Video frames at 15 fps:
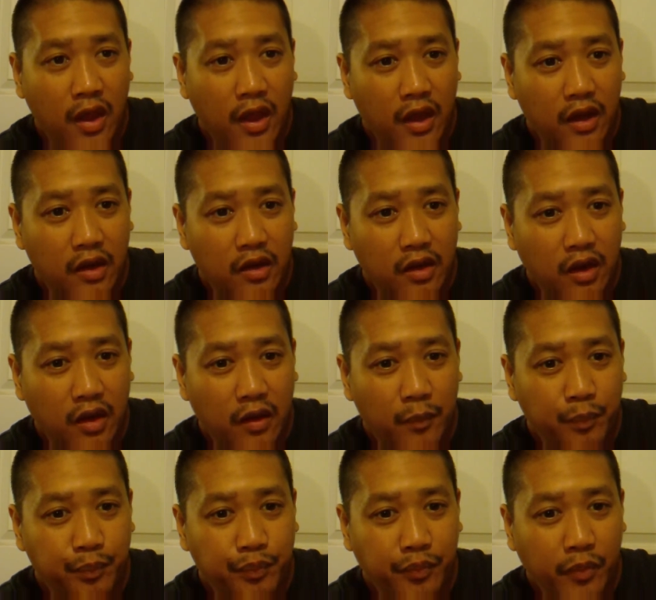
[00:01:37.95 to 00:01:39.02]
And
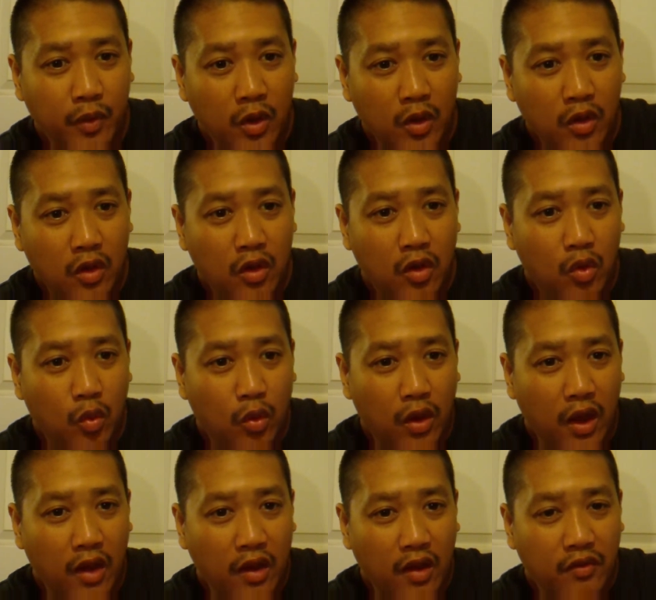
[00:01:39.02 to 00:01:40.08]

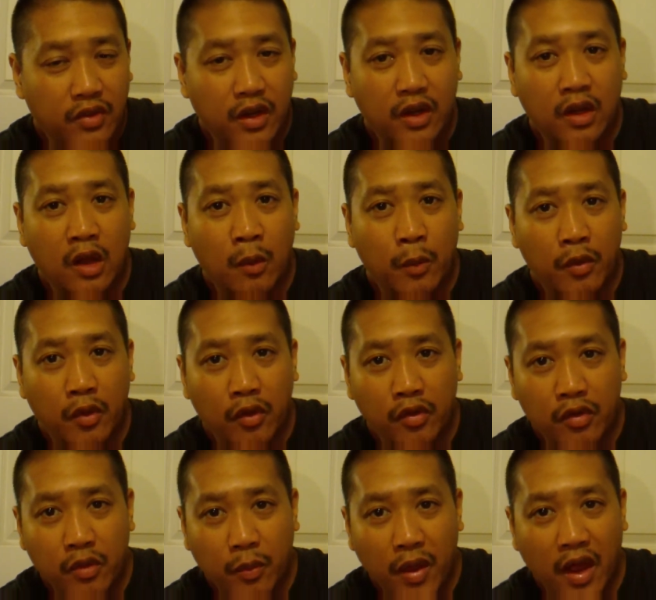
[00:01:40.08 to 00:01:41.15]
I've done a couple of
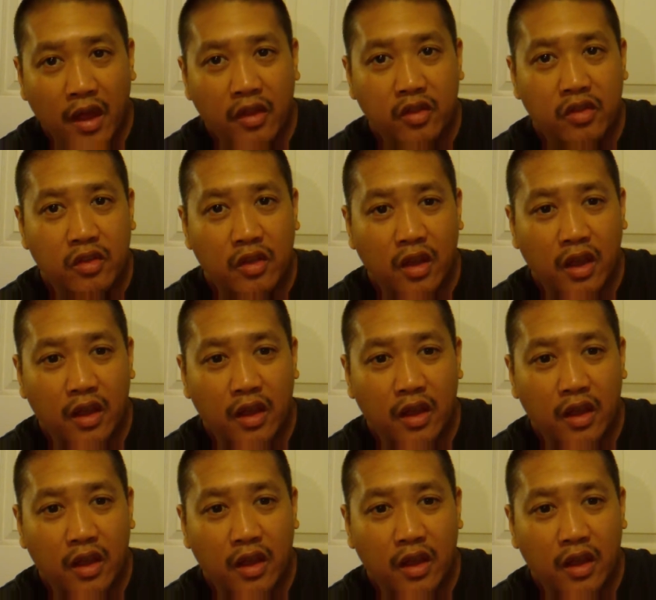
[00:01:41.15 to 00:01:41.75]
those in the past.